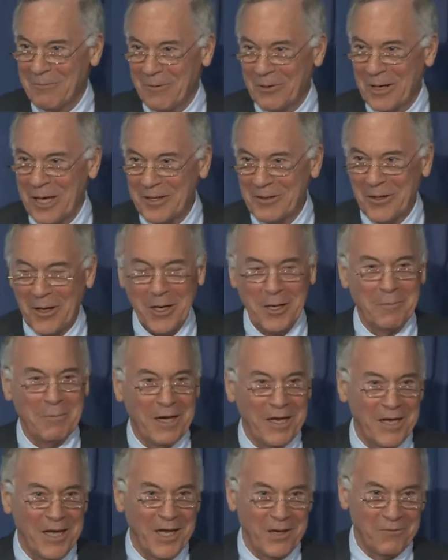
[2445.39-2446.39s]
we're not talking
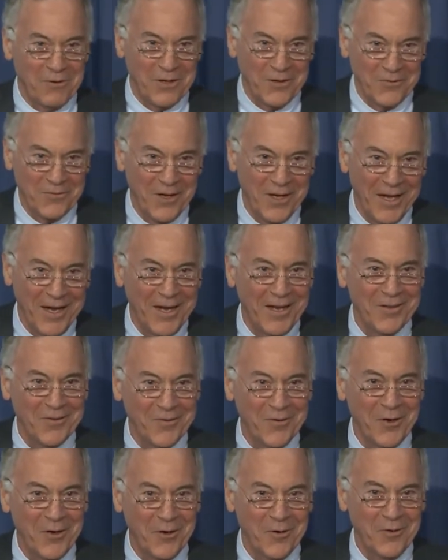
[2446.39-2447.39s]
about heavy
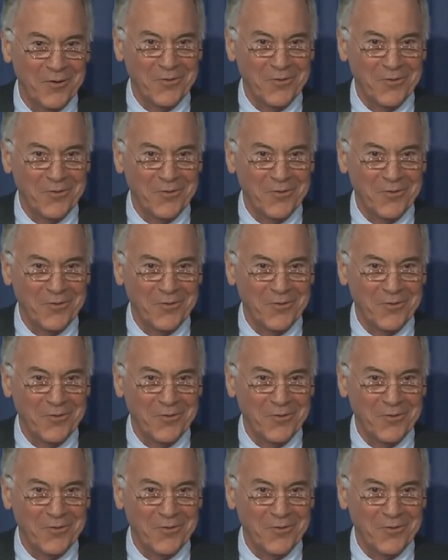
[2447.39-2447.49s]
science here.